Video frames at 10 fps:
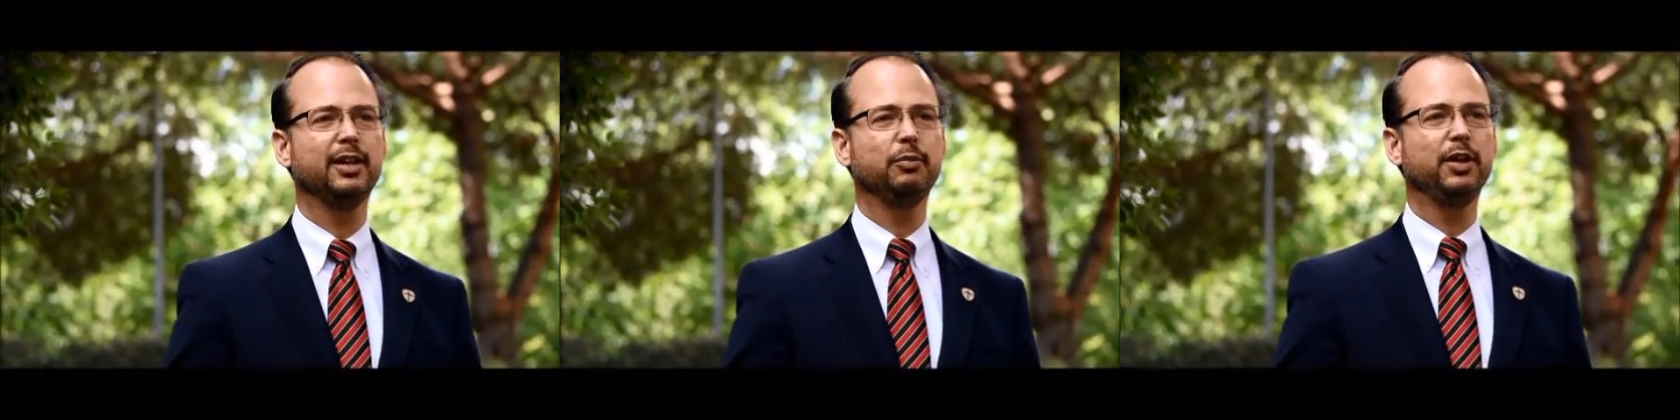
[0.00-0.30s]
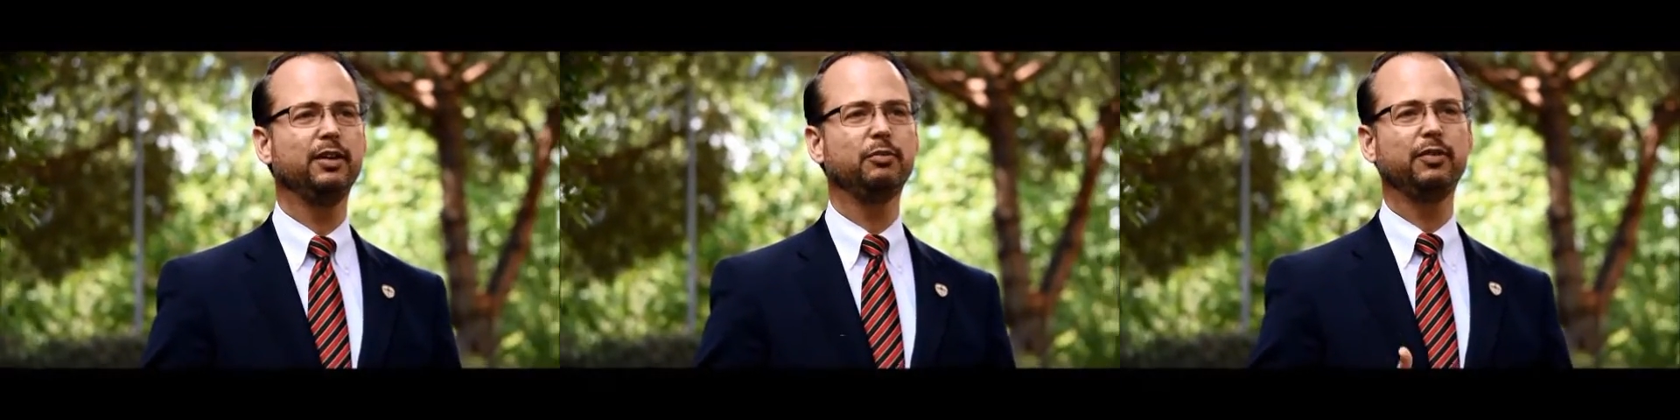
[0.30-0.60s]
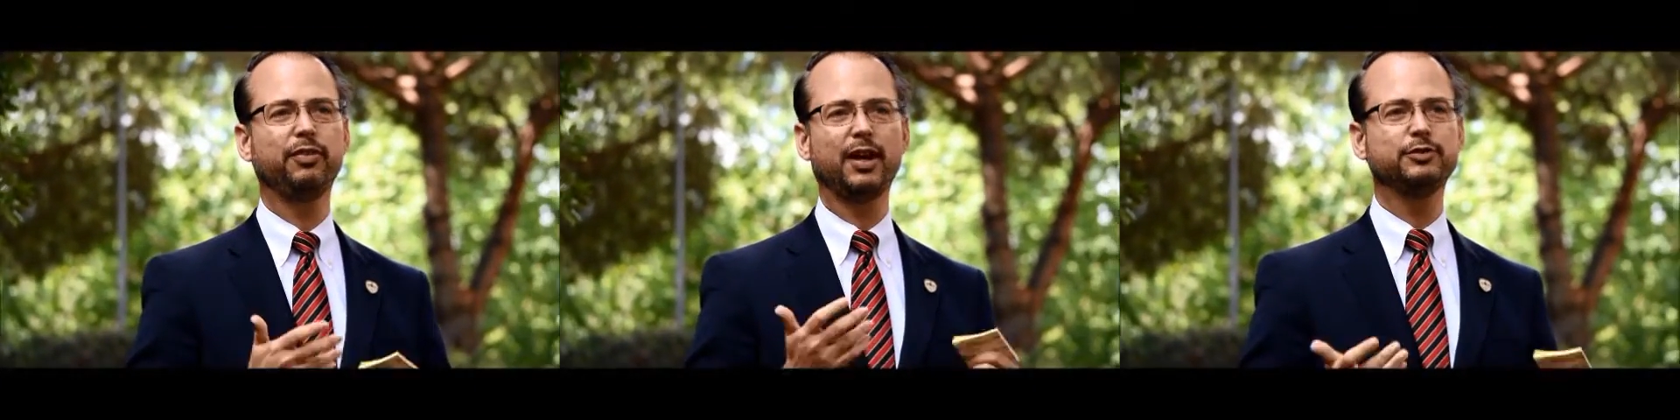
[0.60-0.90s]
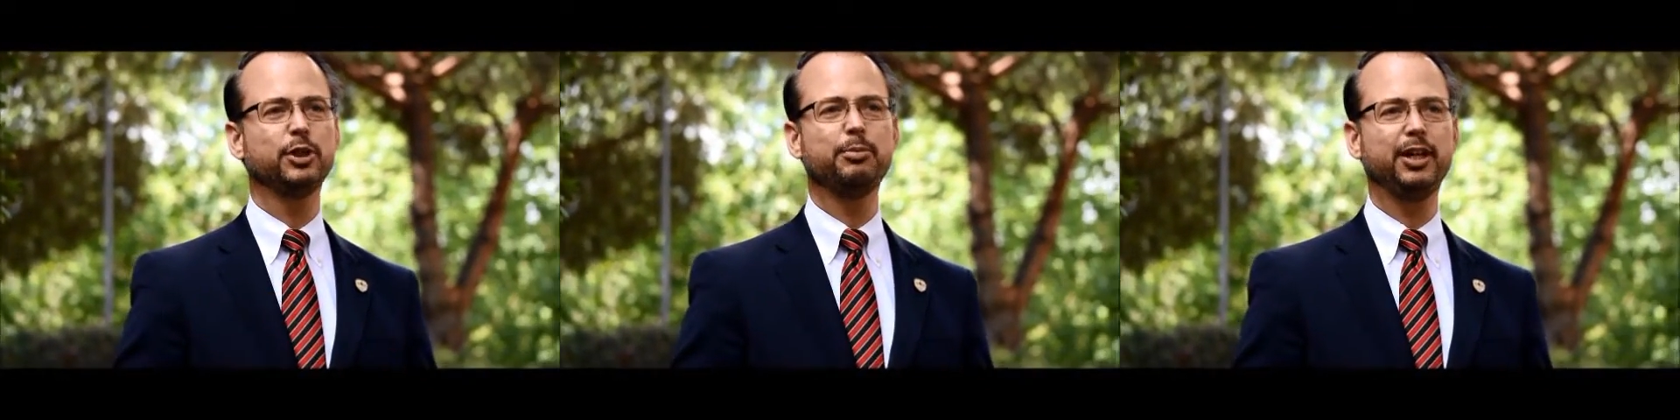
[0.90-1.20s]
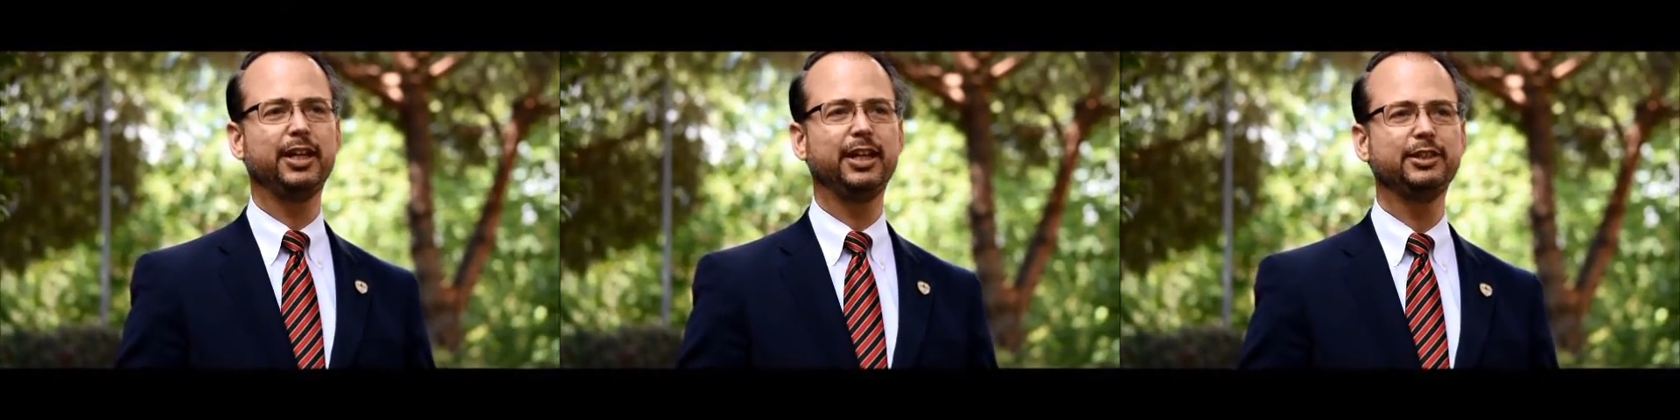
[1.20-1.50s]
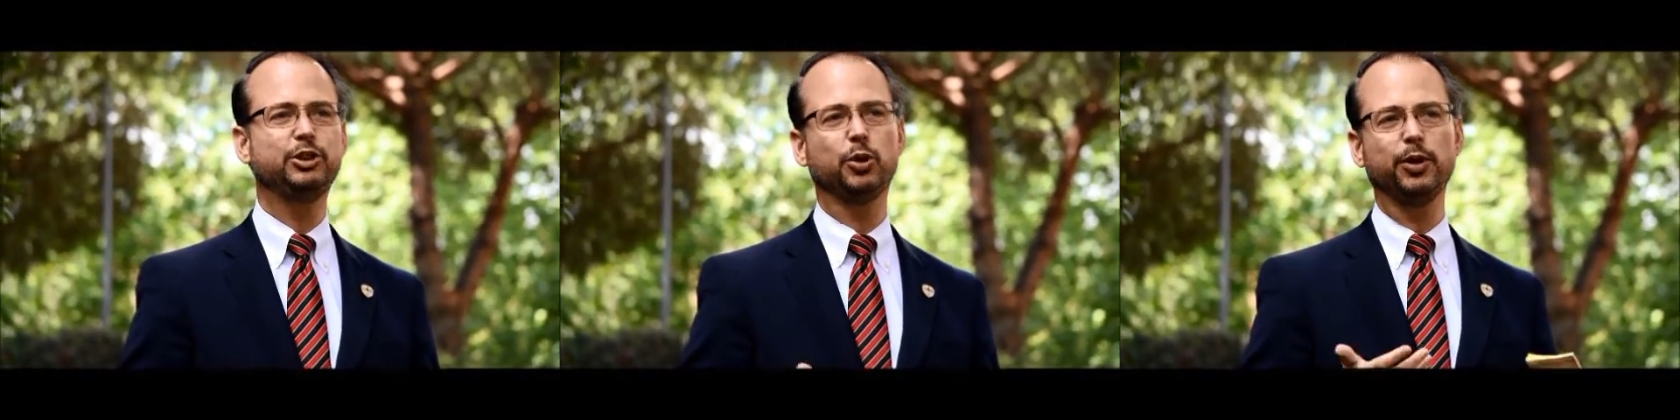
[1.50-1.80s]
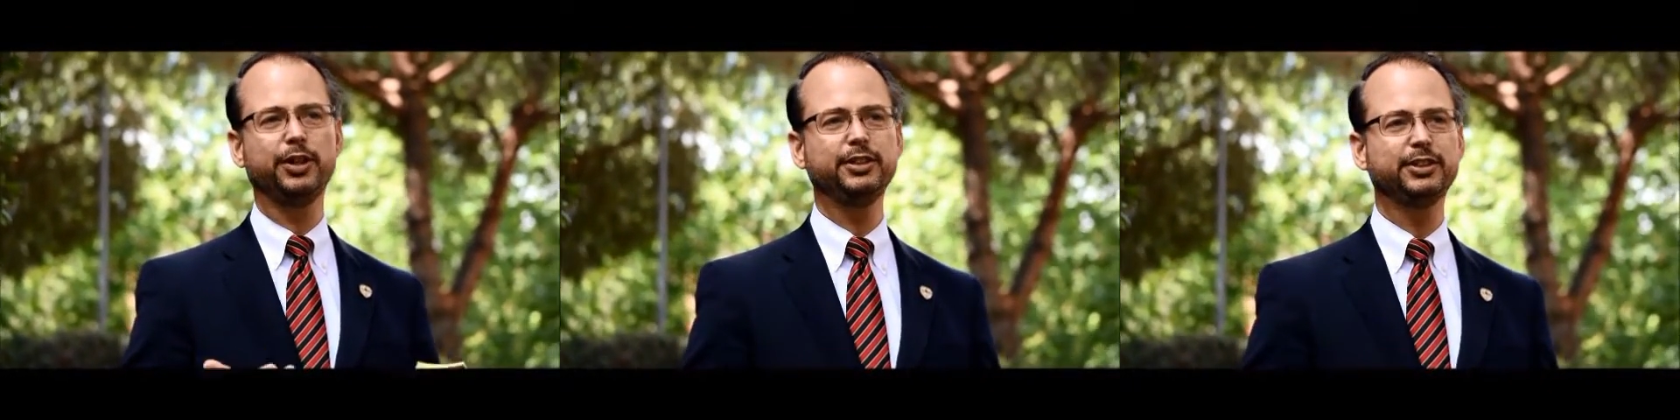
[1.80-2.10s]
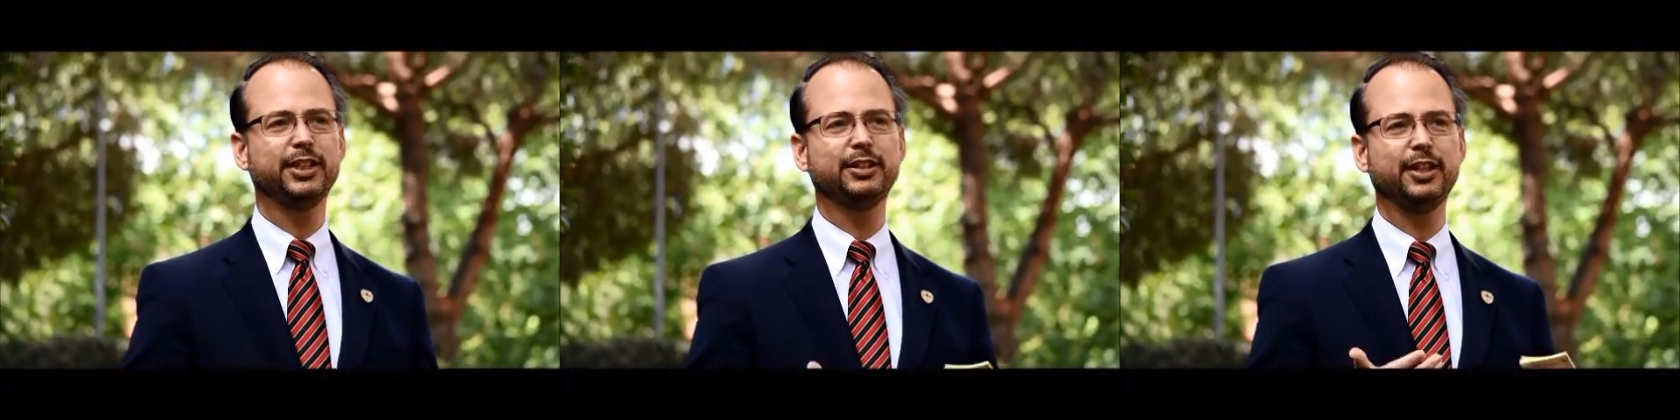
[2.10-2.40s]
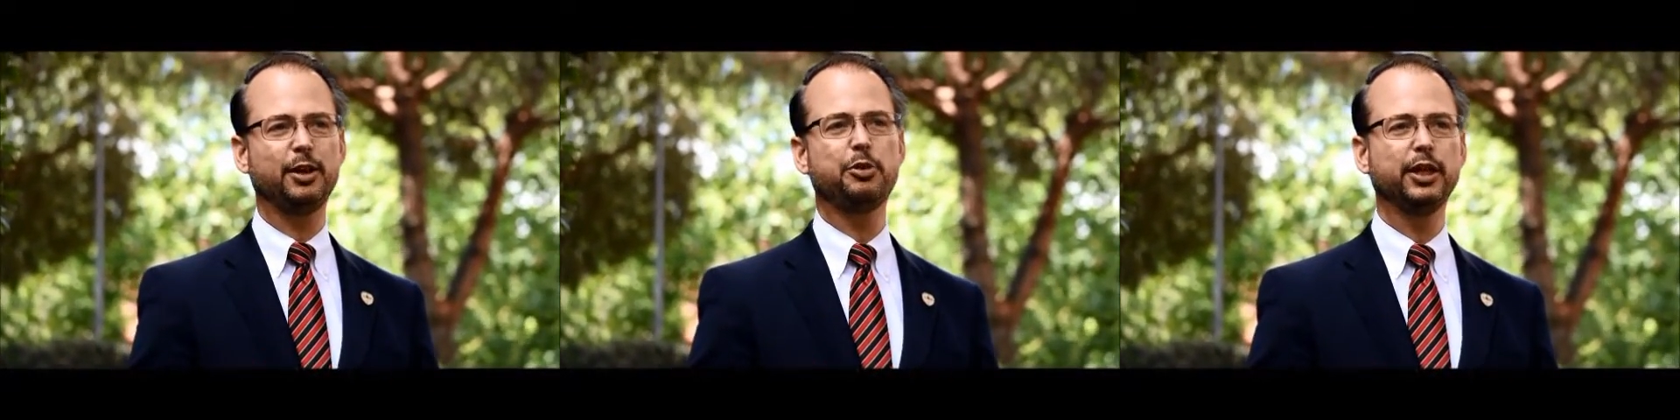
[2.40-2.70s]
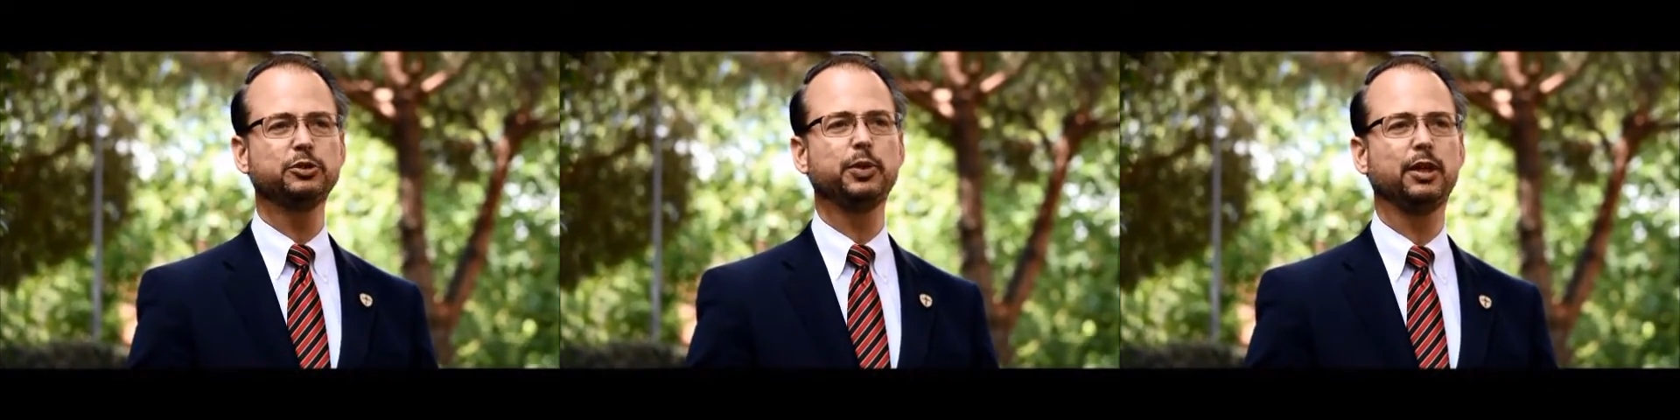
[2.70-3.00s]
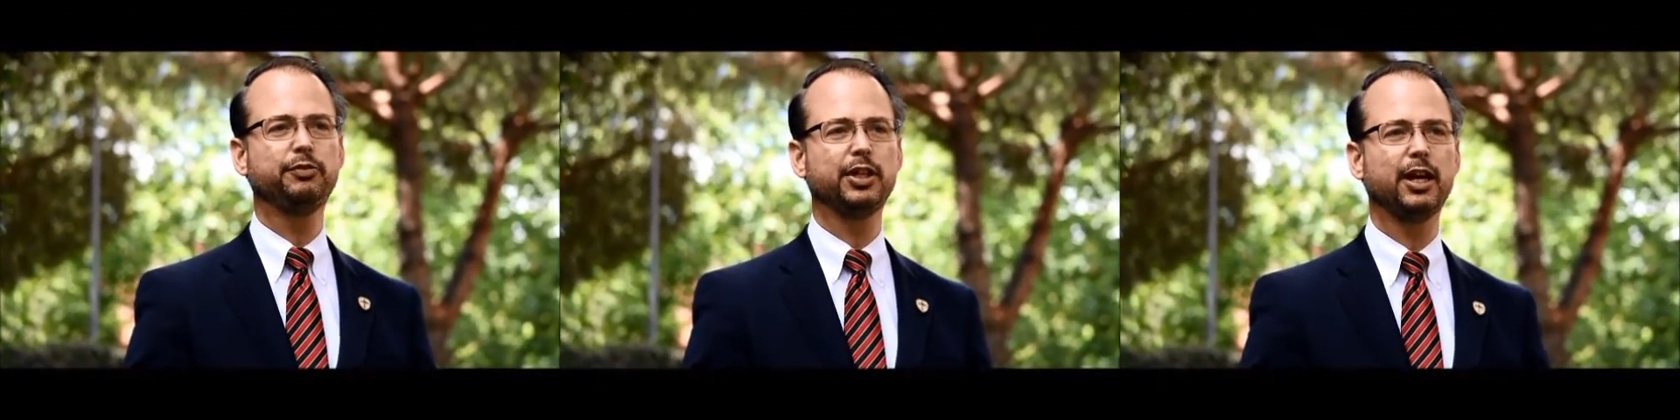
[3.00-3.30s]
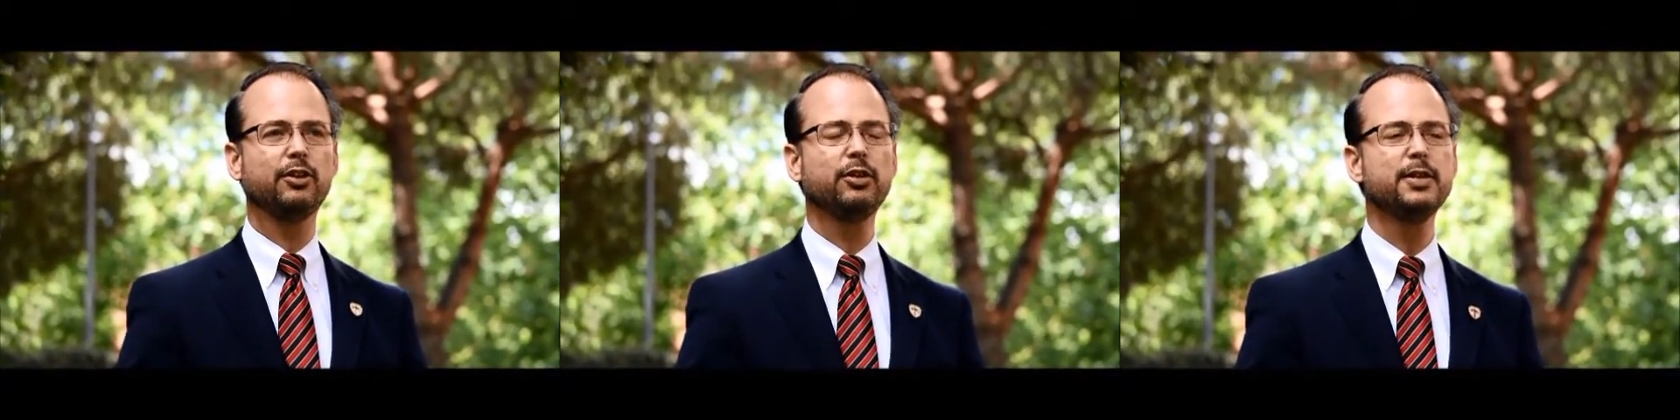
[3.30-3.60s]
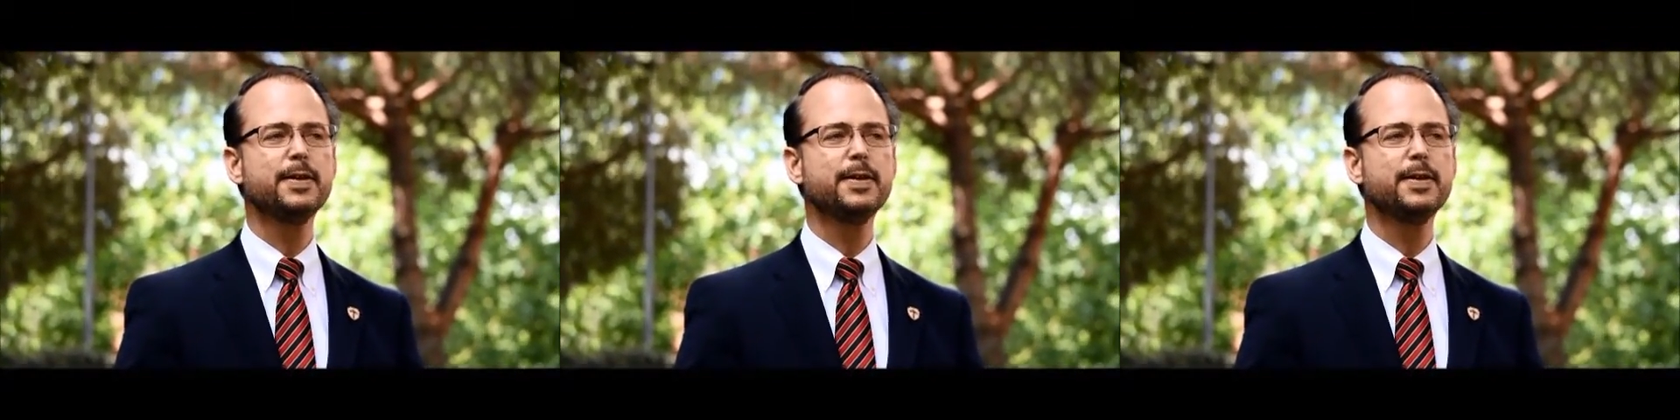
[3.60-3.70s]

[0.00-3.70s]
uh, we, we have so many joys and, and things we love together.